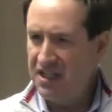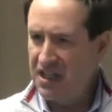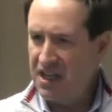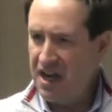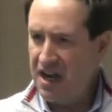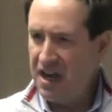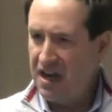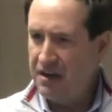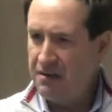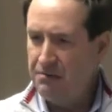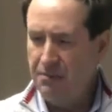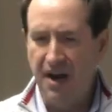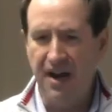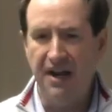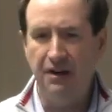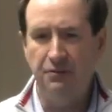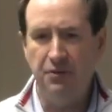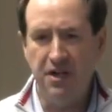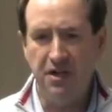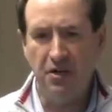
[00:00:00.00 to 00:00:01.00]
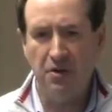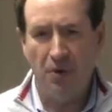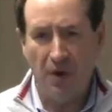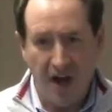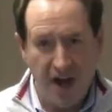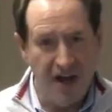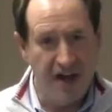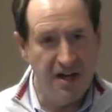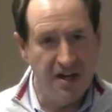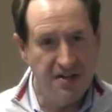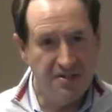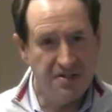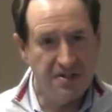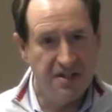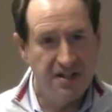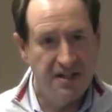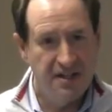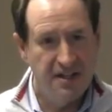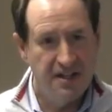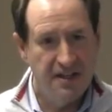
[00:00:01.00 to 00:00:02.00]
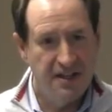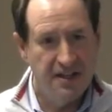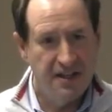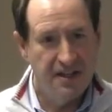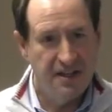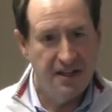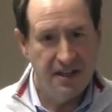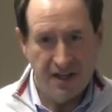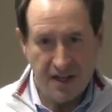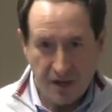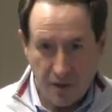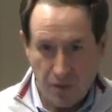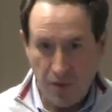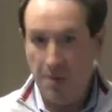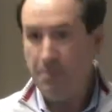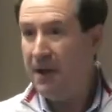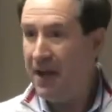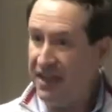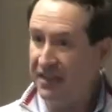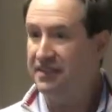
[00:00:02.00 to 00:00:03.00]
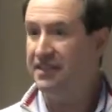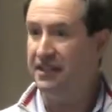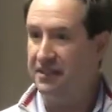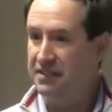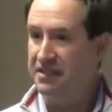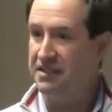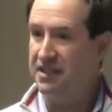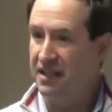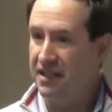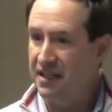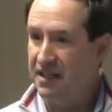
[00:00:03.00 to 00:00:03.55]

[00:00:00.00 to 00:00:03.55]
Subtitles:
of God. But it requires repentance.